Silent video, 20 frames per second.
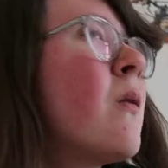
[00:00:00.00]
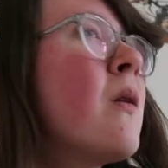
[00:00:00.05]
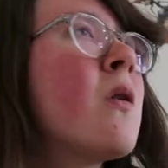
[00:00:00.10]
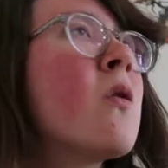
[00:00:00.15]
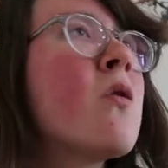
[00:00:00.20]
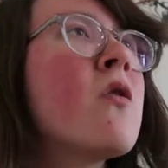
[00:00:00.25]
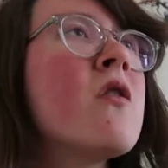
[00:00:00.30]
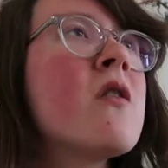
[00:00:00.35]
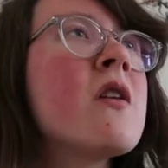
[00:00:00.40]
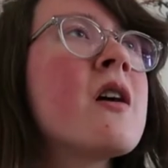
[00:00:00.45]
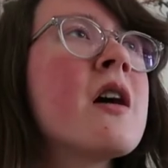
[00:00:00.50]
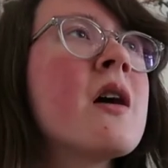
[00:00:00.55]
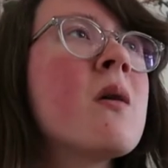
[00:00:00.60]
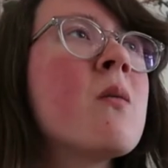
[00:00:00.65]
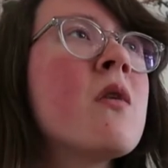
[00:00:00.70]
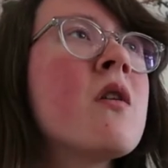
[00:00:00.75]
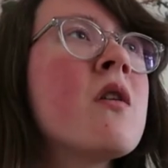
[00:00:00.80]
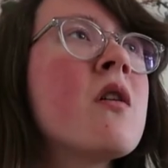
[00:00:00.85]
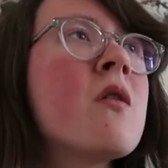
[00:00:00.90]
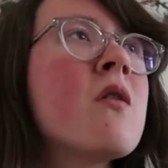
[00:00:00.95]
it also
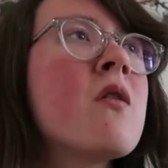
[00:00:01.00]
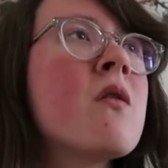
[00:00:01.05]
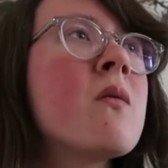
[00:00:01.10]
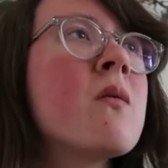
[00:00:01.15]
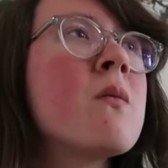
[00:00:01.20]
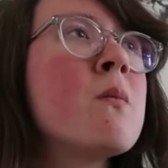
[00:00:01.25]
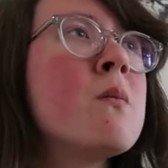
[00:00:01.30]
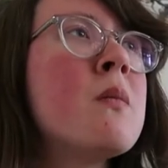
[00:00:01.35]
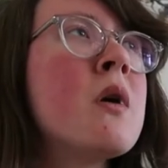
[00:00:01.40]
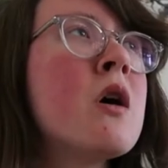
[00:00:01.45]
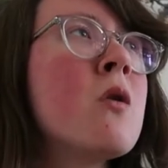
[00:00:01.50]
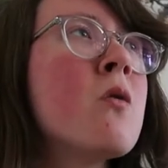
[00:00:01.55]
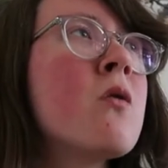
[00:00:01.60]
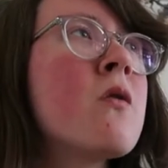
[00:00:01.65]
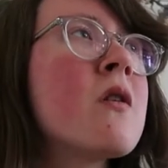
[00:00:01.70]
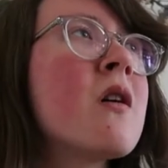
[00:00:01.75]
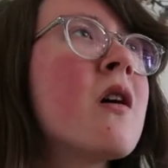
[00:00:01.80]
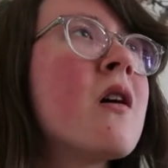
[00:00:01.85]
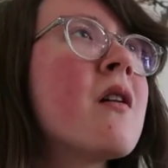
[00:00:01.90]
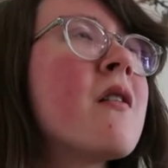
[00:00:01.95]
came with those
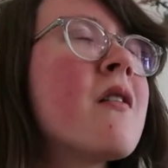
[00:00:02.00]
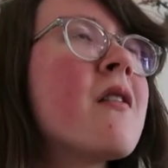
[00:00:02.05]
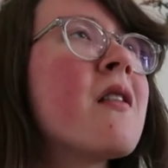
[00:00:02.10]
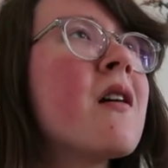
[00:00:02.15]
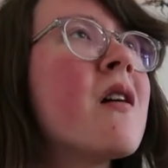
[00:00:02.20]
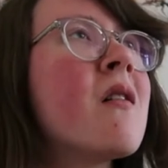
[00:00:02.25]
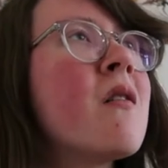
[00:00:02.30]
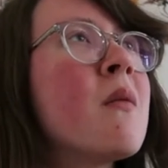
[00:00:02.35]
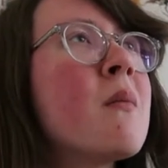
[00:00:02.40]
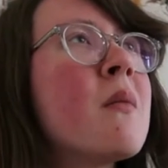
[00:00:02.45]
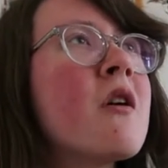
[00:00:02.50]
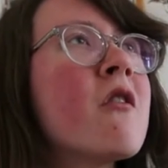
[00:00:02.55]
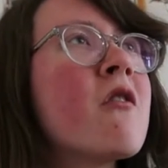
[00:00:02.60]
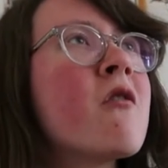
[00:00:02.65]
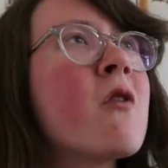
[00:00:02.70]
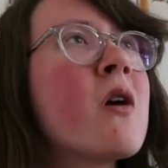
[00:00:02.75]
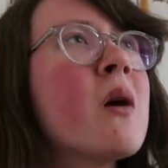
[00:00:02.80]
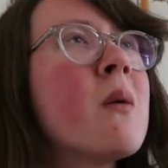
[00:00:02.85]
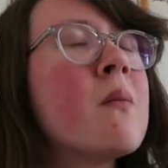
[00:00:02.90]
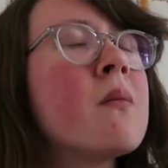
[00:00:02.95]
postcards that are in my
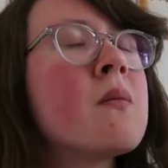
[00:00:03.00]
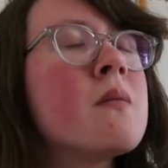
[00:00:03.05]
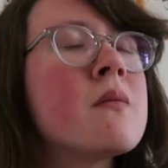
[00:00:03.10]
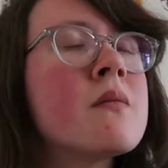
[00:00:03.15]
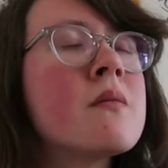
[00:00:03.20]
scrapbook.